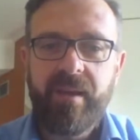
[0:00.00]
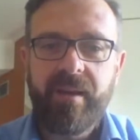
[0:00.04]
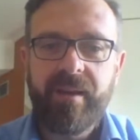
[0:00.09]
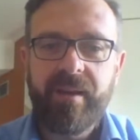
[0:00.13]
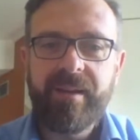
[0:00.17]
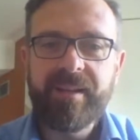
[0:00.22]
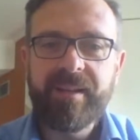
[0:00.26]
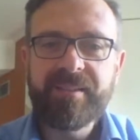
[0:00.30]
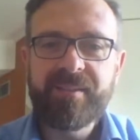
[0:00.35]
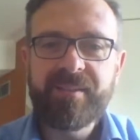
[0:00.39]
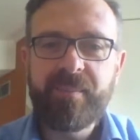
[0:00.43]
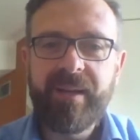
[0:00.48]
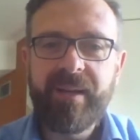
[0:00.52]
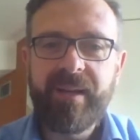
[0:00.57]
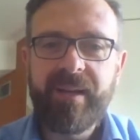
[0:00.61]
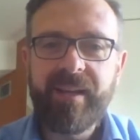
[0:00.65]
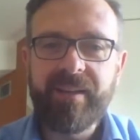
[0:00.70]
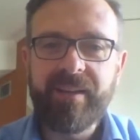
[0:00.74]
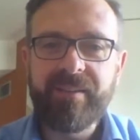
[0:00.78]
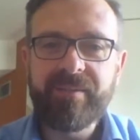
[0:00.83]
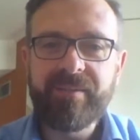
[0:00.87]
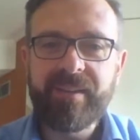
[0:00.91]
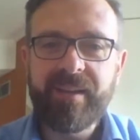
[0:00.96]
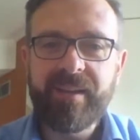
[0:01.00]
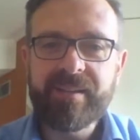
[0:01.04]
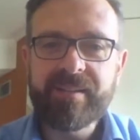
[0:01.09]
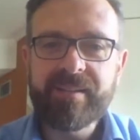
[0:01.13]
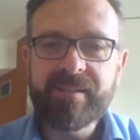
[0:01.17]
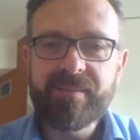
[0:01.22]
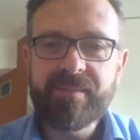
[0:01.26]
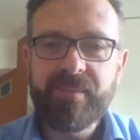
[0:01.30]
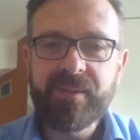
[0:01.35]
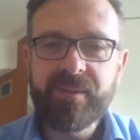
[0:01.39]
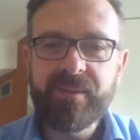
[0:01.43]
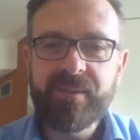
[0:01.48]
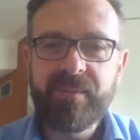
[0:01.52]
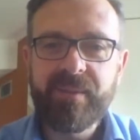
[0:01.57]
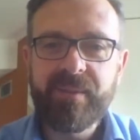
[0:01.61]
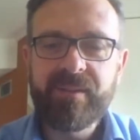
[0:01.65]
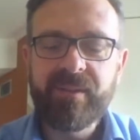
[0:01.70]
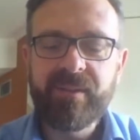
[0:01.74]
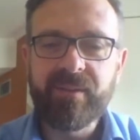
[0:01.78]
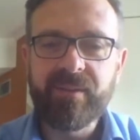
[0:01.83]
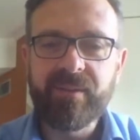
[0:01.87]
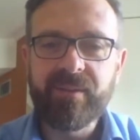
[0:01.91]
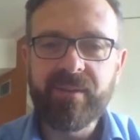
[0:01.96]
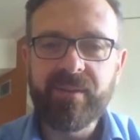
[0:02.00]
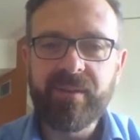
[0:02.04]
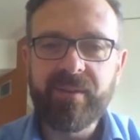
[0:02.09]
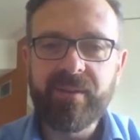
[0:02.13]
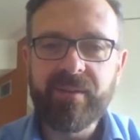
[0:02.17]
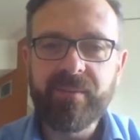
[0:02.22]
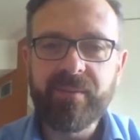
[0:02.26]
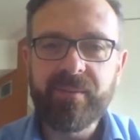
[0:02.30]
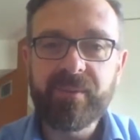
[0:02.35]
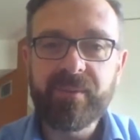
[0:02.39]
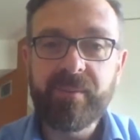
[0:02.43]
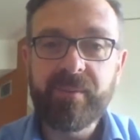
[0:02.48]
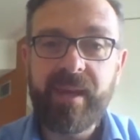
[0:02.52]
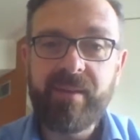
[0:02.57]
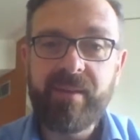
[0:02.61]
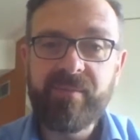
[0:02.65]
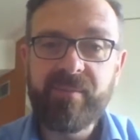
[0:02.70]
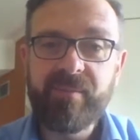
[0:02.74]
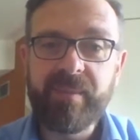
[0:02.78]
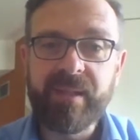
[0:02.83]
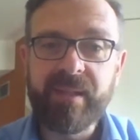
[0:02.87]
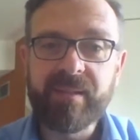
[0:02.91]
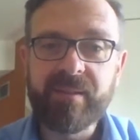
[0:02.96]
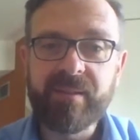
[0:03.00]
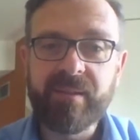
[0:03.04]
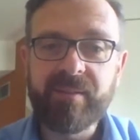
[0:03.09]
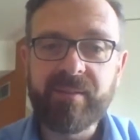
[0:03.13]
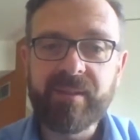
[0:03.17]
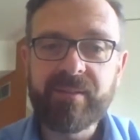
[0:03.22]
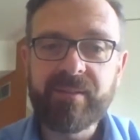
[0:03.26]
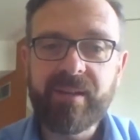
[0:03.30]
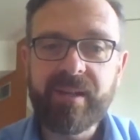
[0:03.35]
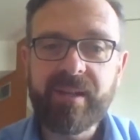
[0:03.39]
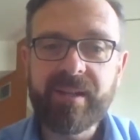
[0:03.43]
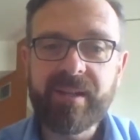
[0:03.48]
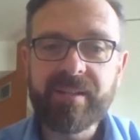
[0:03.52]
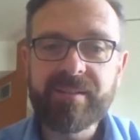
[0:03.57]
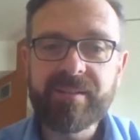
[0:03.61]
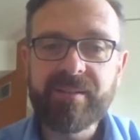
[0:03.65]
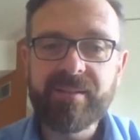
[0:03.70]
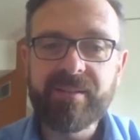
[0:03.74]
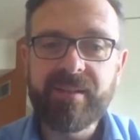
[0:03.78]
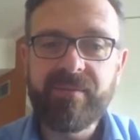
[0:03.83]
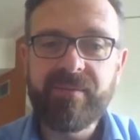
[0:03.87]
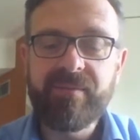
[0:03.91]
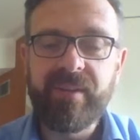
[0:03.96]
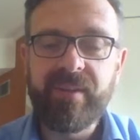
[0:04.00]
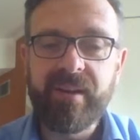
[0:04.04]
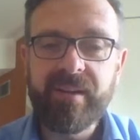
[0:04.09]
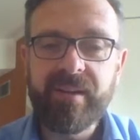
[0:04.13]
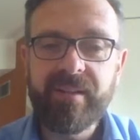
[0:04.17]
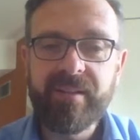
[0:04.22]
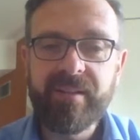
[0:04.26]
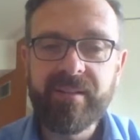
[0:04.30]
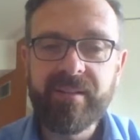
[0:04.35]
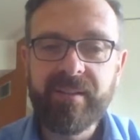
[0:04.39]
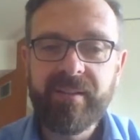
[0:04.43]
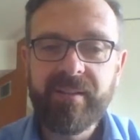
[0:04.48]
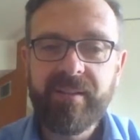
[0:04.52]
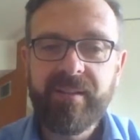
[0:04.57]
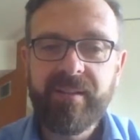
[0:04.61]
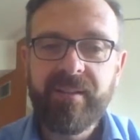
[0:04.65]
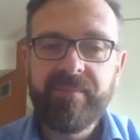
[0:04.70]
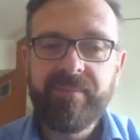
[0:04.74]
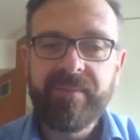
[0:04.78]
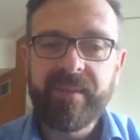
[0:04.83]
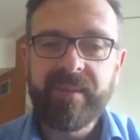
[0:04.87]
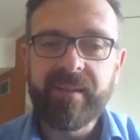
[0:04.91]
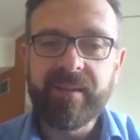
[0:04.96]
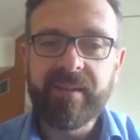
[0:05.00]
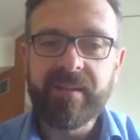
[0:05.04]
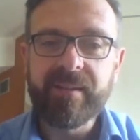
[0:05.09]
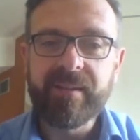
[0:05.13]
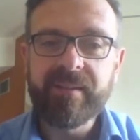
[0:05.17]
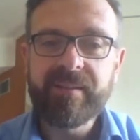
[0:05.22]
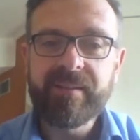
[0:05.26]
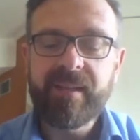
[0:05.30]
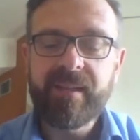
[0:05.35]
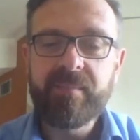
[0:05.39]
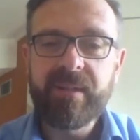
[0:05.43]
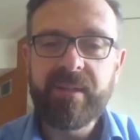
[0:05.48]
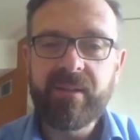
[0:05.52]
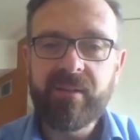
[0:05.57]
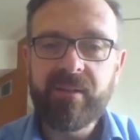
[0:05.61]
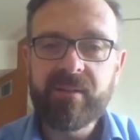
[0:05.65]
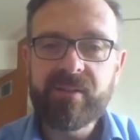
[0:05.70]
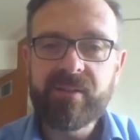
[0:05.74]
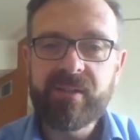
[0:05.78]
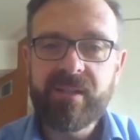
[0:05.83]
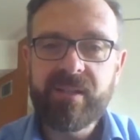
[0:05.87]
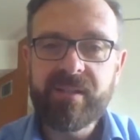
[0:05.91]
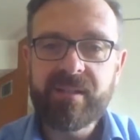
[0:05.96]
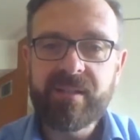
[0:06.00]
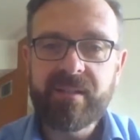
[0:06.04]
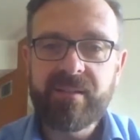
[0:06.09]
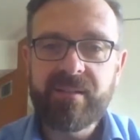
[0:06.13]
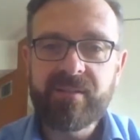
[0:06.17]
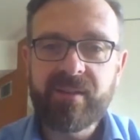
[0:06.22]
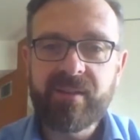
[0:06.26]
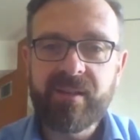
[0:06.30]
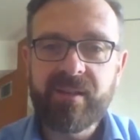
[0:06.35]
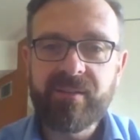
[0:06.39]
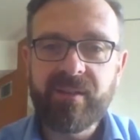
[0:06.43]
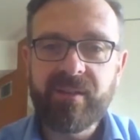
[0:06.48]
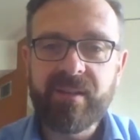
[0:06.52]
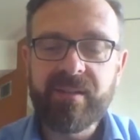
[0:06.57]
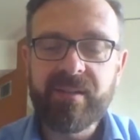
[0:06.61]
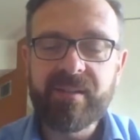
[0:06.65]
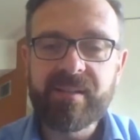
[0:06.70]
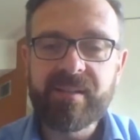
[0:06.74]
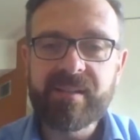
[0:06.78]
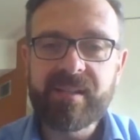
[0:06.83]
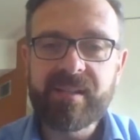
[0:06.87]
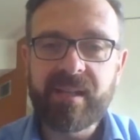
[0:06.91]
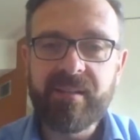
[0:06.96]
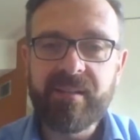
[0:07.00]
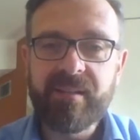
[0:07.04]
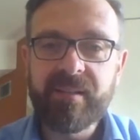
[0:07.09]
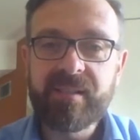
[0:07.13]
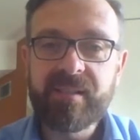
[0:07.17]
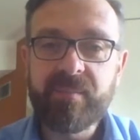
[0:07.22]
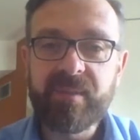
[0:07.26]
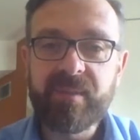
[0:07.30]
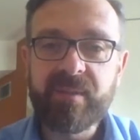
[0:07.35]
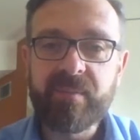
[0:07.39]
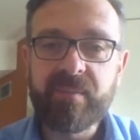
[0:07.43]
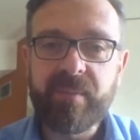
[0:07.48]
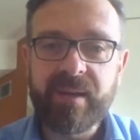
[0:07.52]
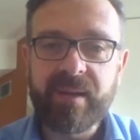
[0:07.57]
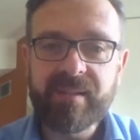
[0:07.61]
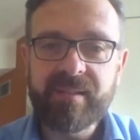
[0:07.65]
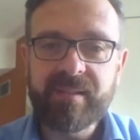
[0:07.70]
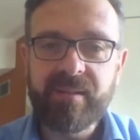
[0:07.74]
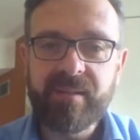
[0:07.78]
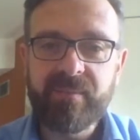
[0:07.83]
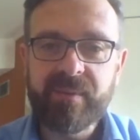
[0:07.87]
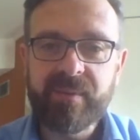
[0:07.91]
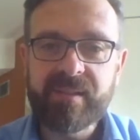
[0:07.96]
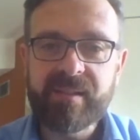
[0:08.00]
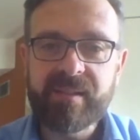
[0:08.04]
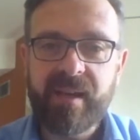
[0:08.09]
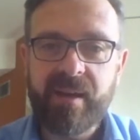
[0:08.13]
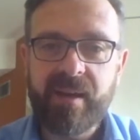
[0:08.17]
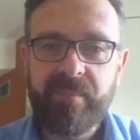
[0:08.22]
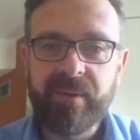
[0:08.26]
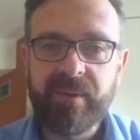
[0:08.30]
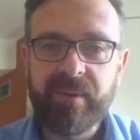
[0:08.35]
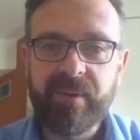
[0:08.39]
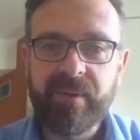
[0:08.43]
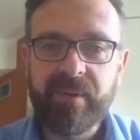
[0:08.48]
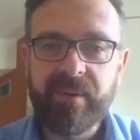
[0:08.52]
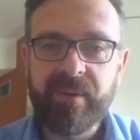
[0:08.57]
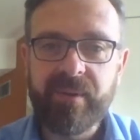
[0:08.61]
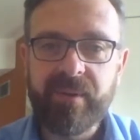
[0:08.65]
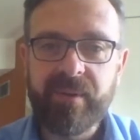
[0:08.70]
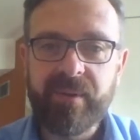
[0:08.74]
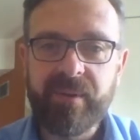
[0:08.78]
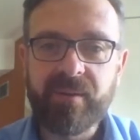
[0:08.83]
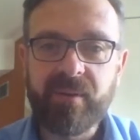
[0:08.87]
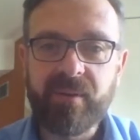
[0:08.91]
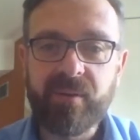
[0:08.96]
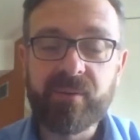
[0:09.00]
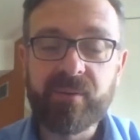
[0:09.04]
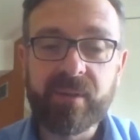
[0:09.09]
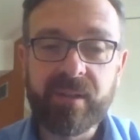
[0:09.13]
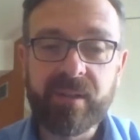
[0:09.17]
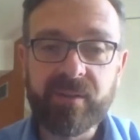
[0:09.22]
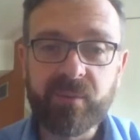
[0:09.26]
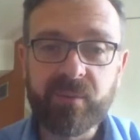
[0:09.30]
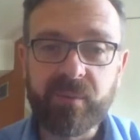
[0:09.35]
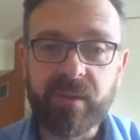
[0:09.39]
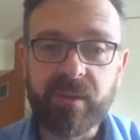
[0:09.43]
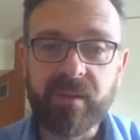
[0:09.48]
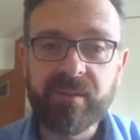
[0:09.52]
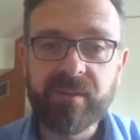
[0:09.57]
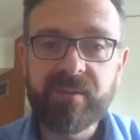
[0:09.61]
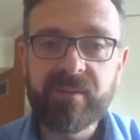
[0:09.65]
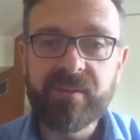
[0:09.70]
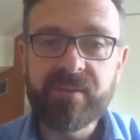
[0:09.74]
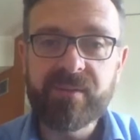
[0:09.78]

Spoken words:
I like to believe that what we do, what we have been doing, we're trying to define terminologies and then try to understand a little bit better what's happening all around the world.